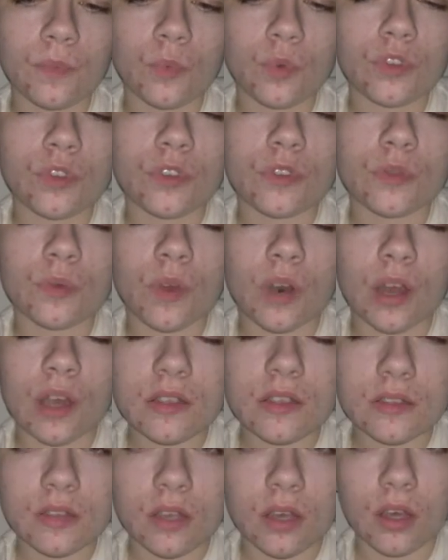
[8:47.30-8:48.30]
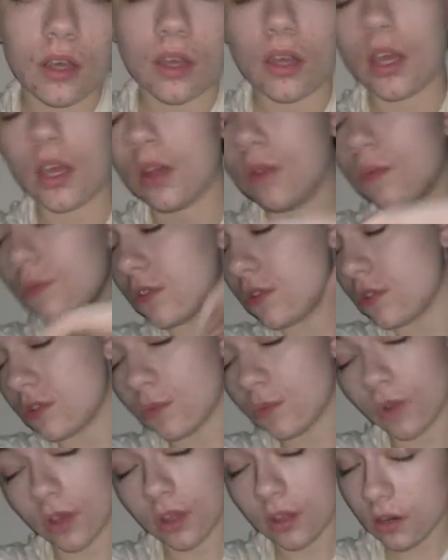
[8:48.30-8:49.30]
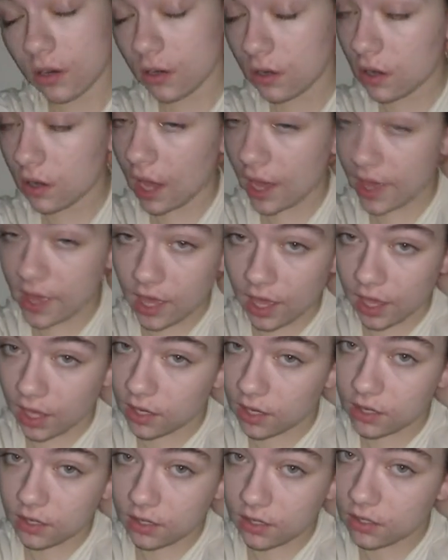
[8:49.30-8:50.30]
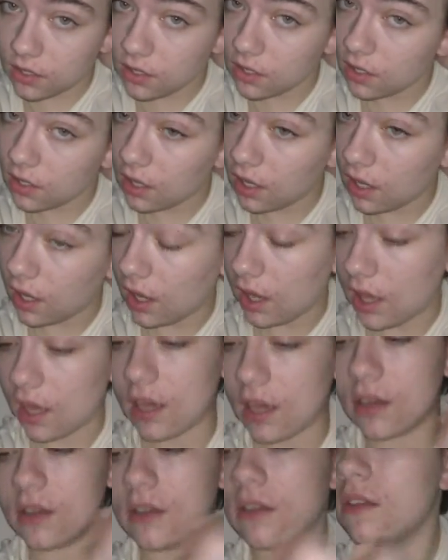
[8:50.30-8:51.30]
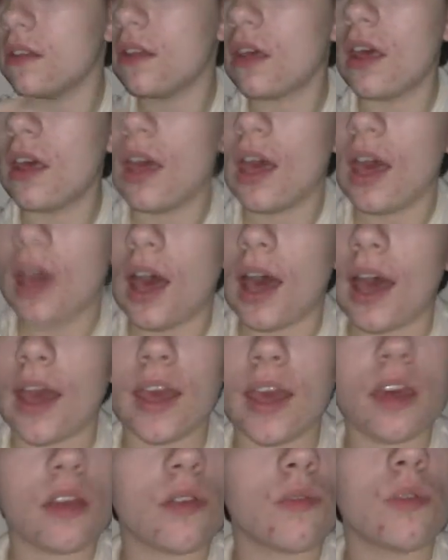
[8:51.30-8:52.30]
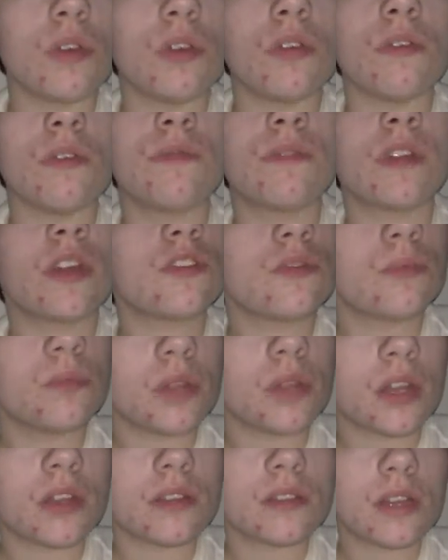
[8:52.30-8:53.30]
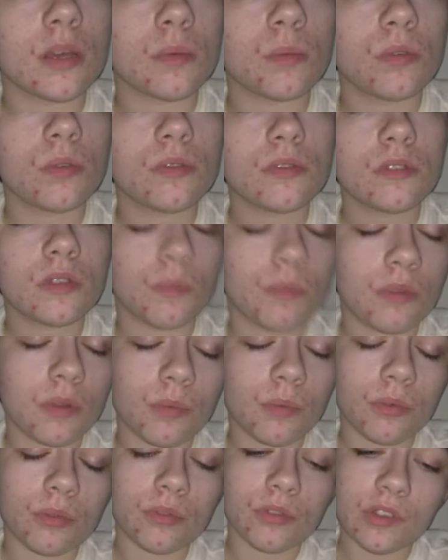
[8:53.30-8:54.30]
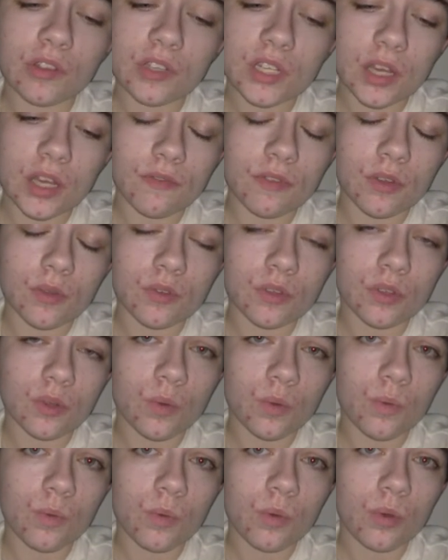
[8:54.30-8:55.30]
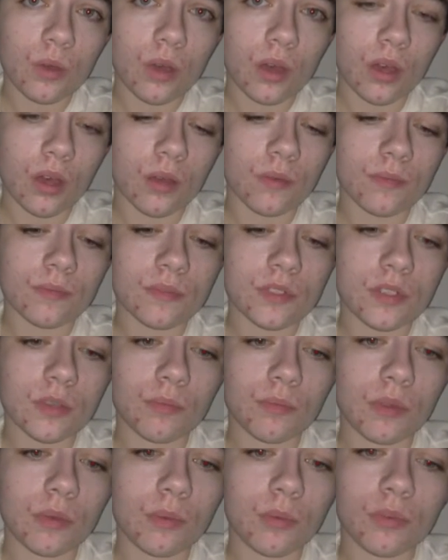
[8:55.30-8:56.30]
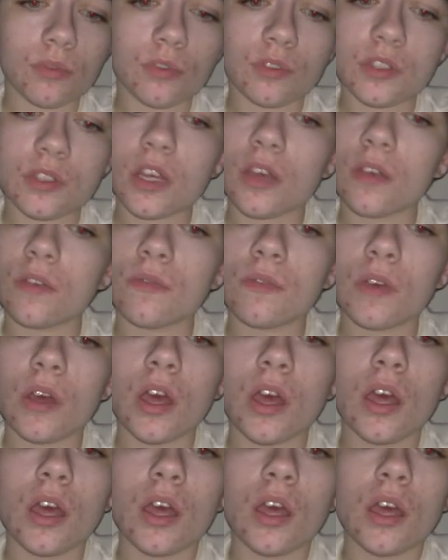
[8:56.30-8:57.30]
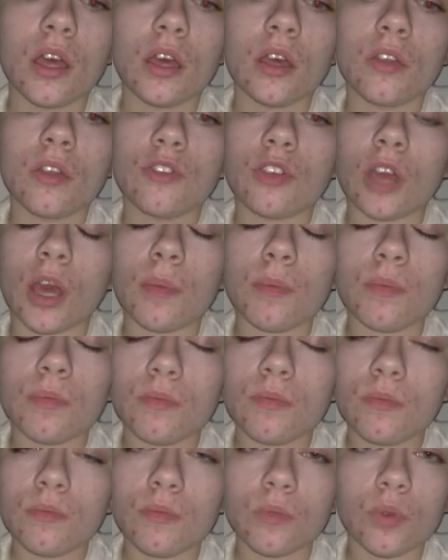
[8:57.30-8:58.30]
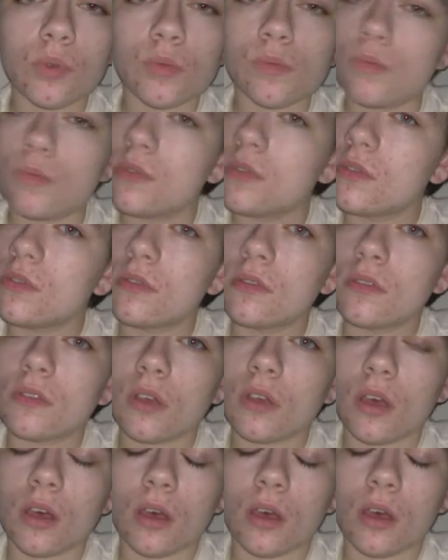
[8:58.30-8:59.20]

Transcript: which is what I saw and which is what I had. And I had a real flesh and blood example. Some people just have YouTube. Some people just have chat rooms.